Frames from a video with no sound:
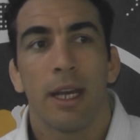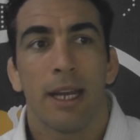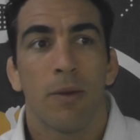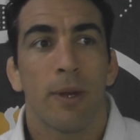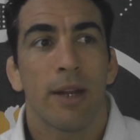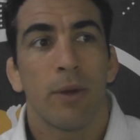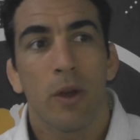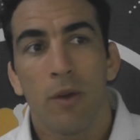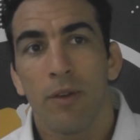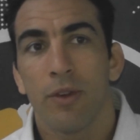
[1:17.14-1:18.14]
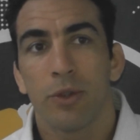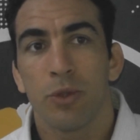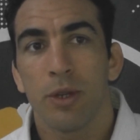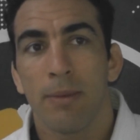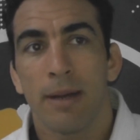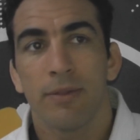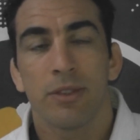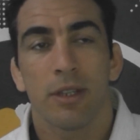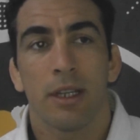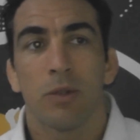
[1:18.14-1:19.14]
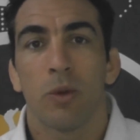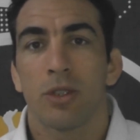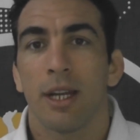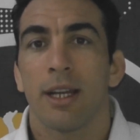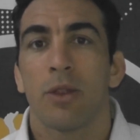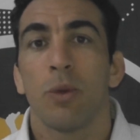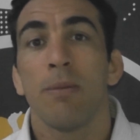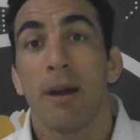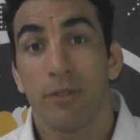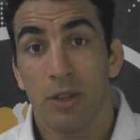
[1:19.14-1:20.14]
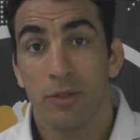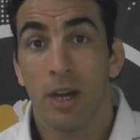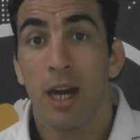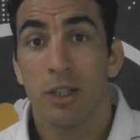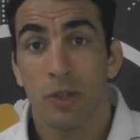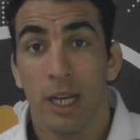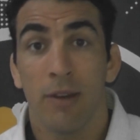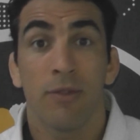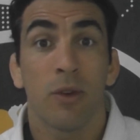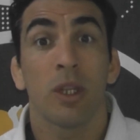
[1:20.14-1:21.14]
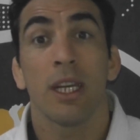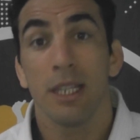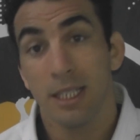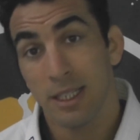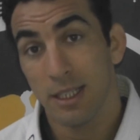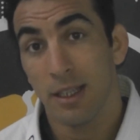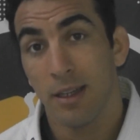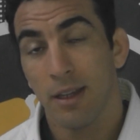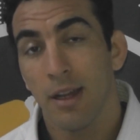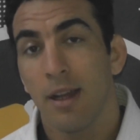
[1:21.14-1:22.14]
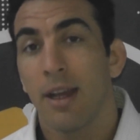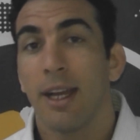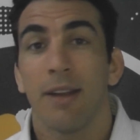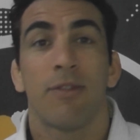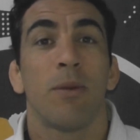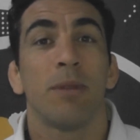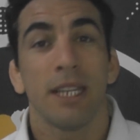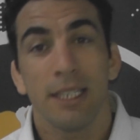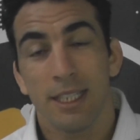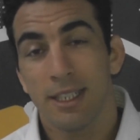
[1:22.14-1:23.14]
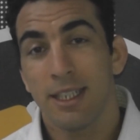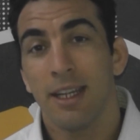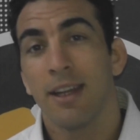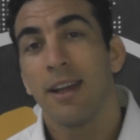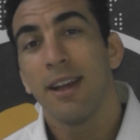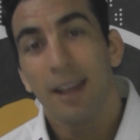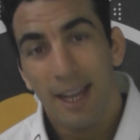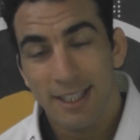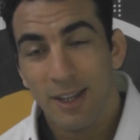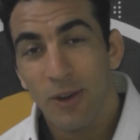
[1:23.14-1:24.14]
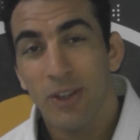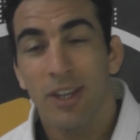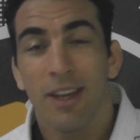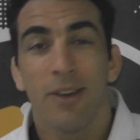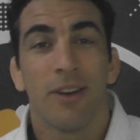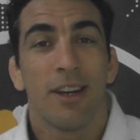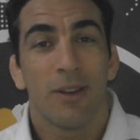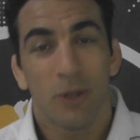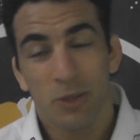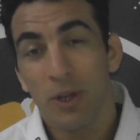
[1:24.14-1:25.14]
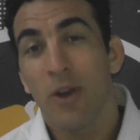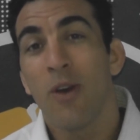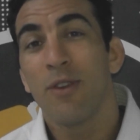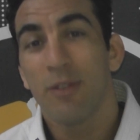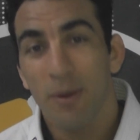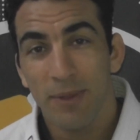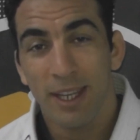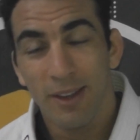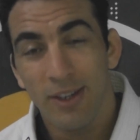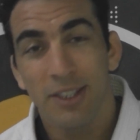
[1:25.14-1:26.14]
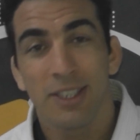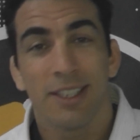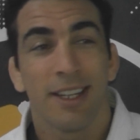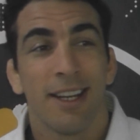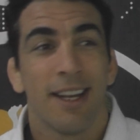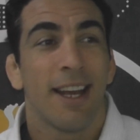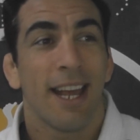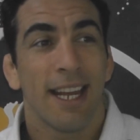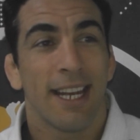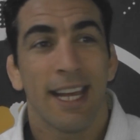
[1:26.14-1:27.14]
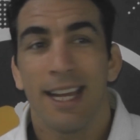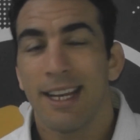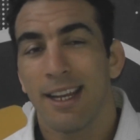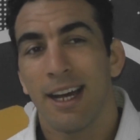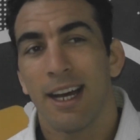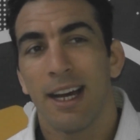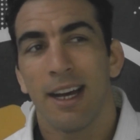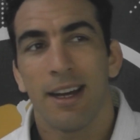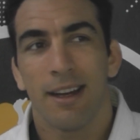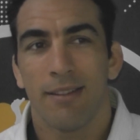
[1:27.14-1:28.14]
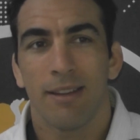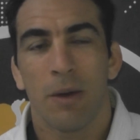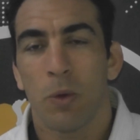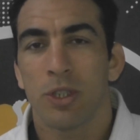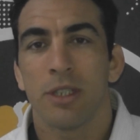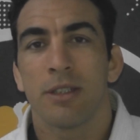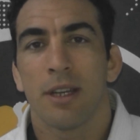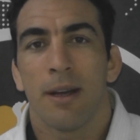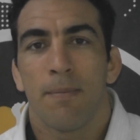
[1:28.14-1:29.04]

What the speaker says: And then when I recovered for 3 months, it was like 3 months of hard training for the ADCC. And then from the ADCC, as I got healed, was recovered from the illness. And then I wasn't